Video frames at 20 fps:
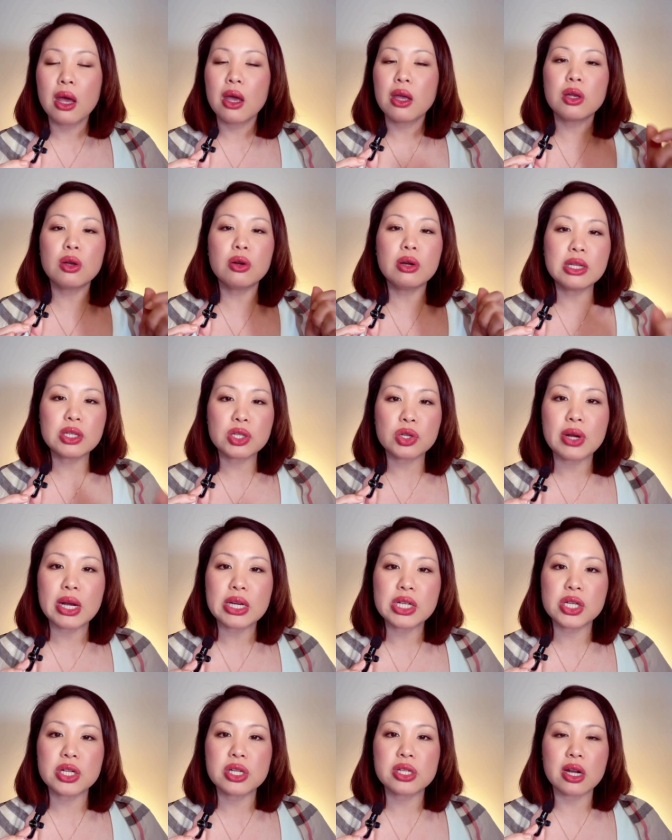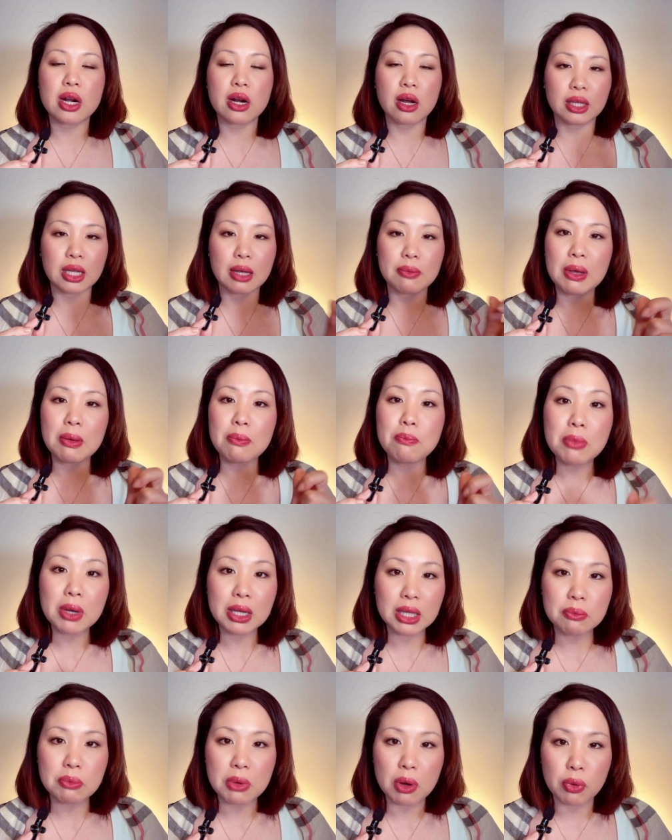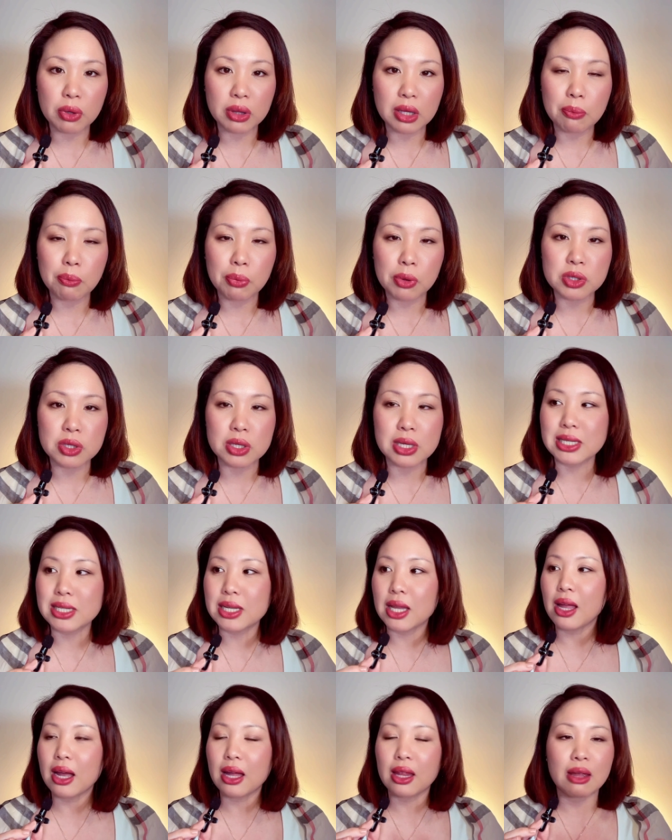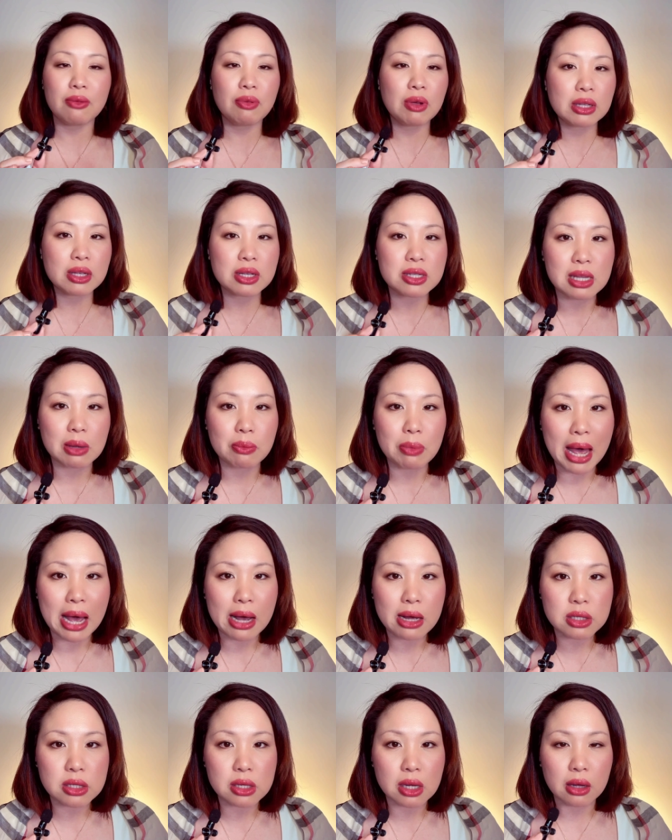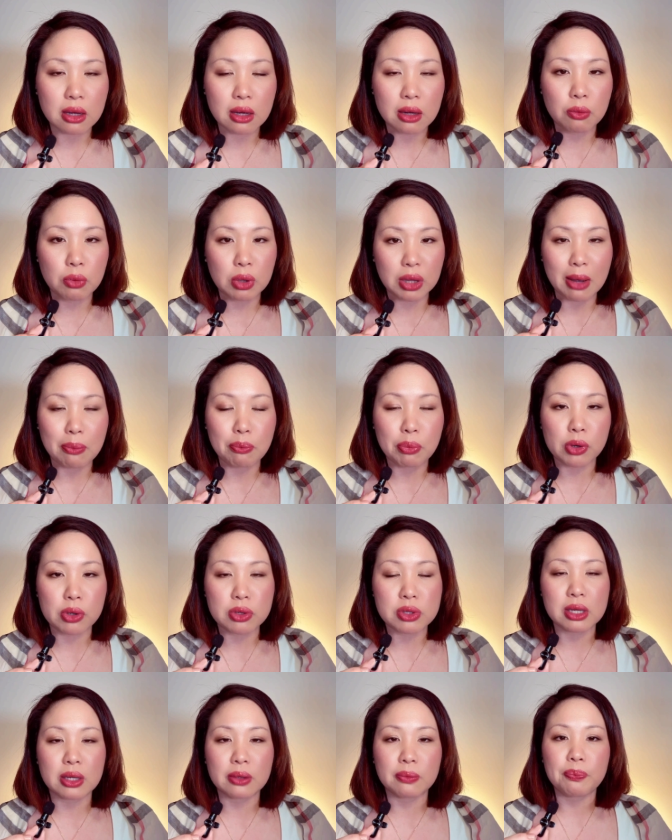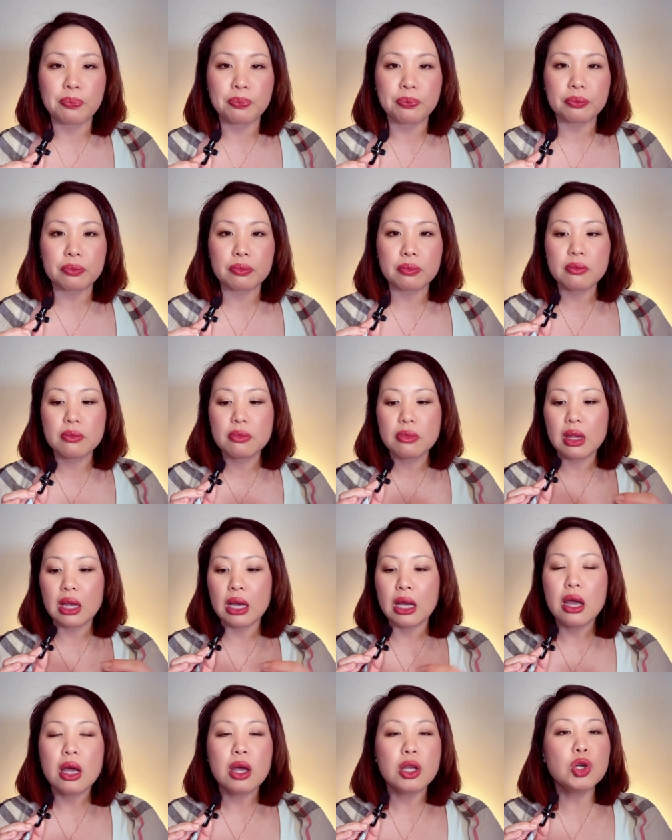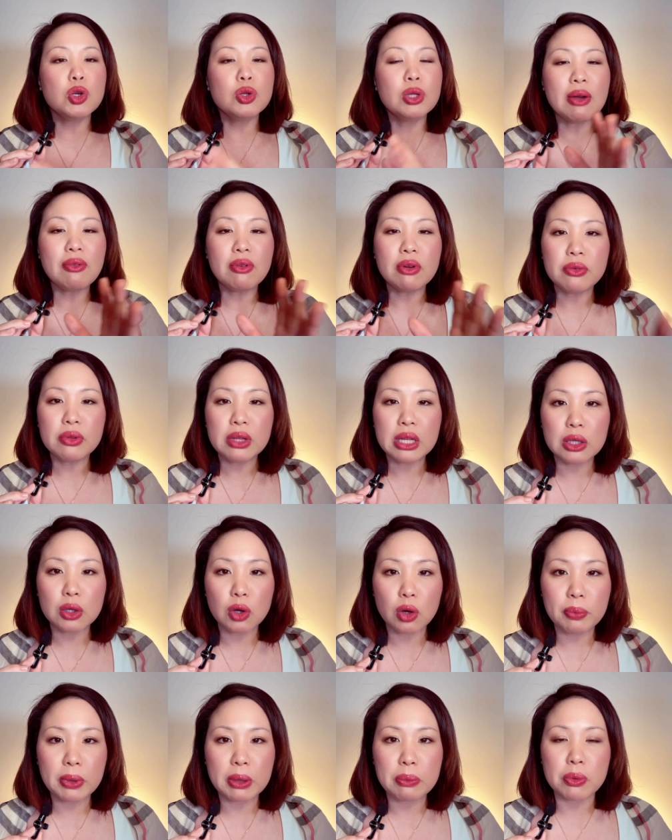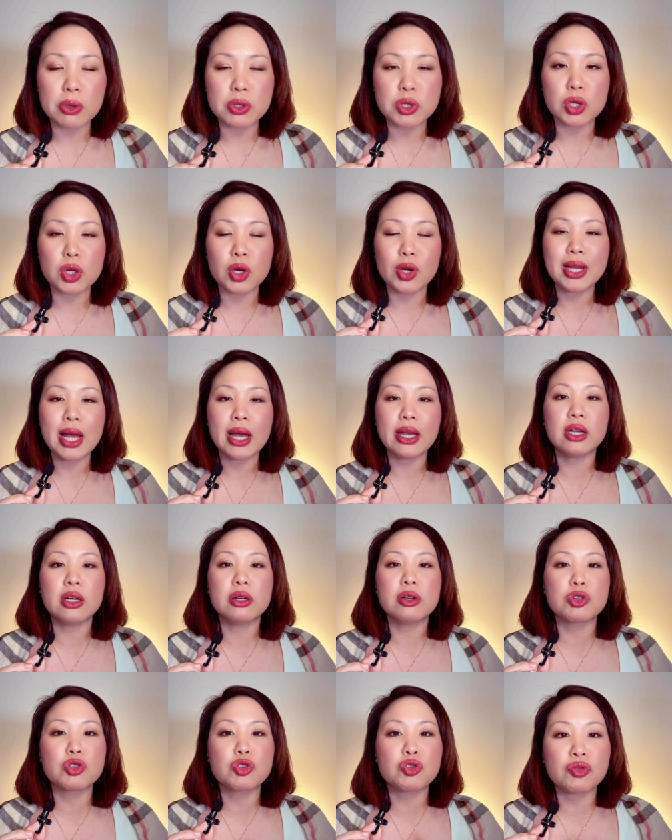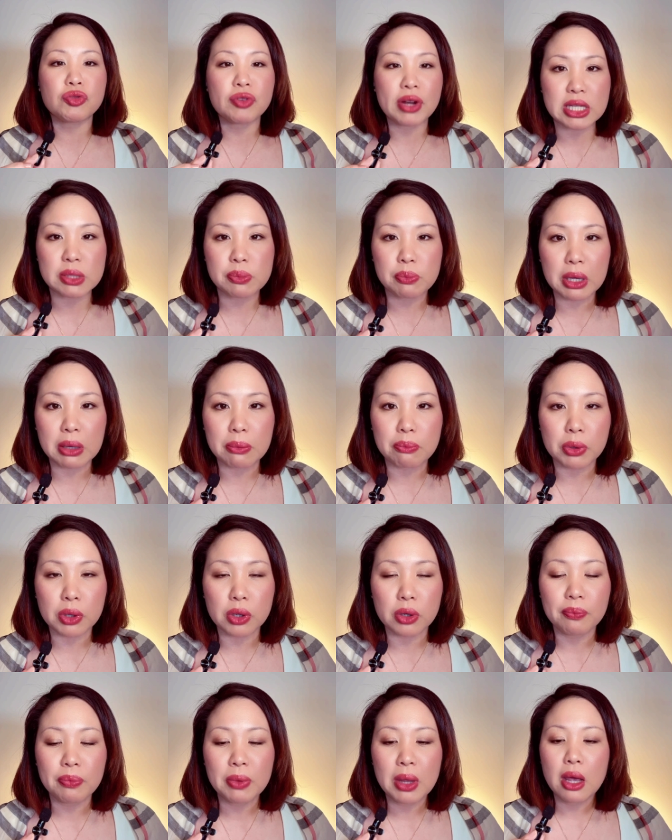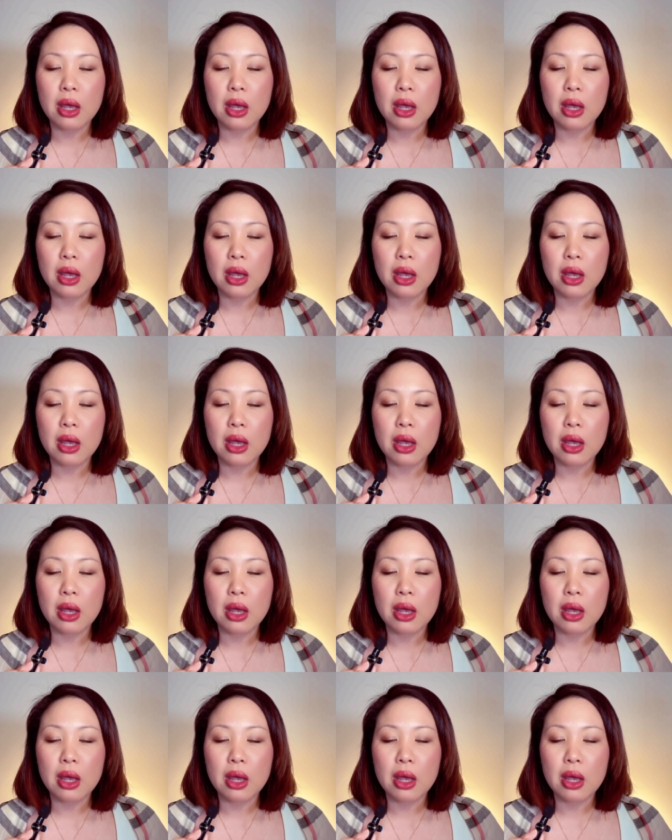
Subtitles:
Your interactions are going to be minimal with that person. It's not like living in the same house with that person. You never really know people, so you're not here to trust people.